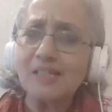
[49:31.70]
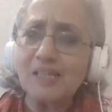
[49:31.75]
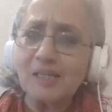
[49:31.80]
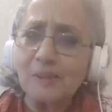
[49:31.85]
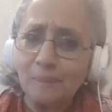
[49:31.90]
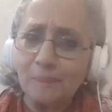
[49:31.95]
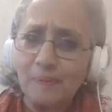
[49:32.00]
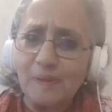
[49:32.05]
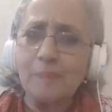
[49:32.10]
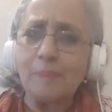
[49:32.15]

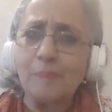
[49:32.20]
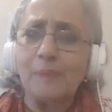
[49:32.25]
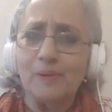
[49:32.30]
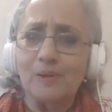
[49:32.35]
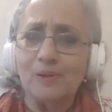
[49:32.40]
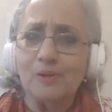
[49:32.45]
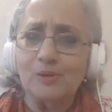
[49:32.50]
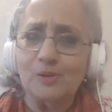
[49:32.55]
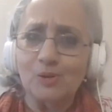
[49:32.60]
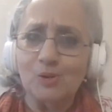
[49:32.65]
But it does
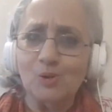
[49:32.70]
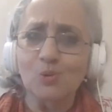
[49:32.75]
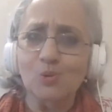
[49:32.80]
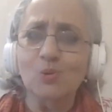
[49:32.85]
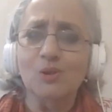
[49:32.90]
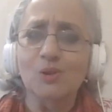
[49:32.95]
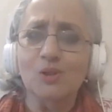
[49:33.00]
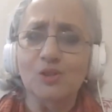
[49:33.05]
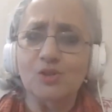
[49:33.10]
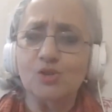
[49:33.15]
take
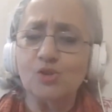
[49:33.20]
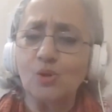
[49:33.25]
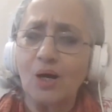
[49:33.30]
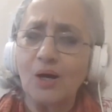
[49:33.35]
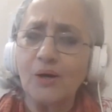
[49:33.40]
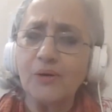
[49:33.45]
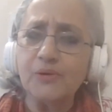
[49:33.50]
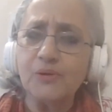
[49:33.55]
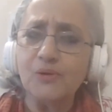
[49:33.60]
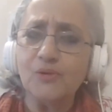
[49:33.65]
people to
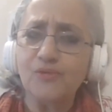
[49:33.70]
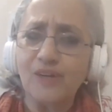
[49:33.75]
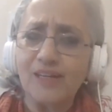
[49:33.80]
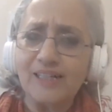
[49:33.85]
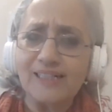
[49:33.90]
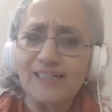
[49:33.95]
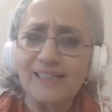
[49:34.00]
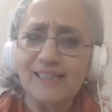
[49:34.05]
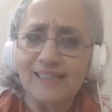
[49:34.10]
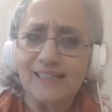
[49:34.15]
do this.
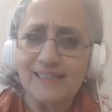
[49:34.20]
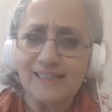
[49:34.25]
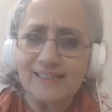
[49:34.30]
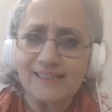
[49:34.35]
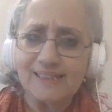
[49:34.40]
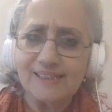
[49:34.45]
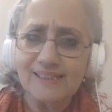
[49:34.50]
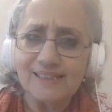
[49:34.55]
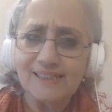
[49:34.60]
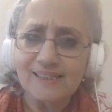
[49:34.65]
So how are you
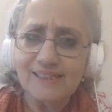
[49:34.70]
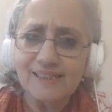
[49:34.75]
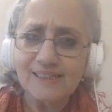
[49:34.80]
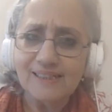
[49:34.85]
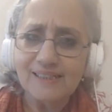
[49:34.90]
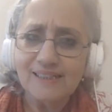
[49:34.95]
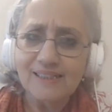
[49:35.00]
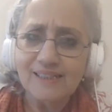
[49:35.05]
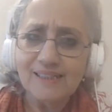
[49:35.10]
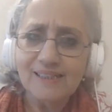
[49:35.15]
funding it?